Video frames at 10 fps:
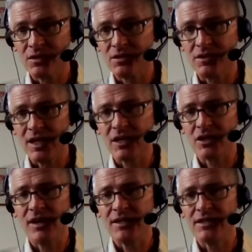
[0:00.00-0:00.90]
to then
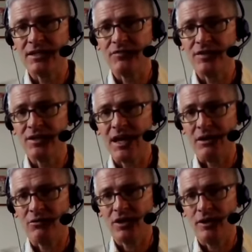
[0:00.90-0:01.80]
create a different
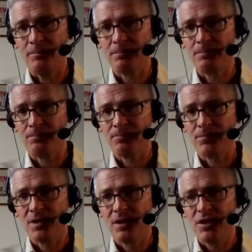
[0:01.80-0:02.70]
outcome.
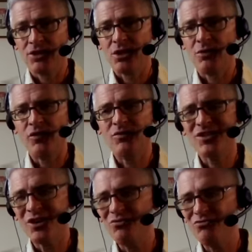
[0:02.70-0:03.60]
So if you
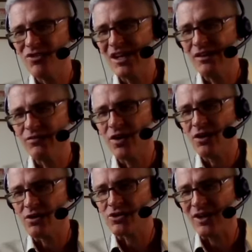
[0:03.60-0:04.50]
don't really
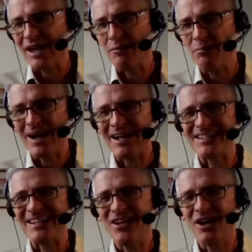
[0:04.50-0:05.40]
focus on impact
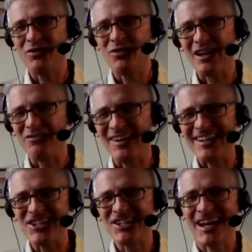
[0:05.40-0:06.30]
enough, you'll get a very
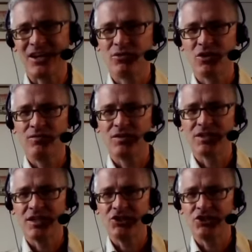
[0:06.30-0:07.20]
shallow
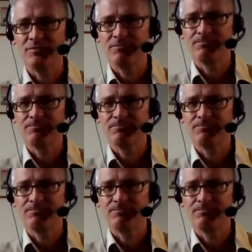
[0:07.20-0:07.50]
conversation.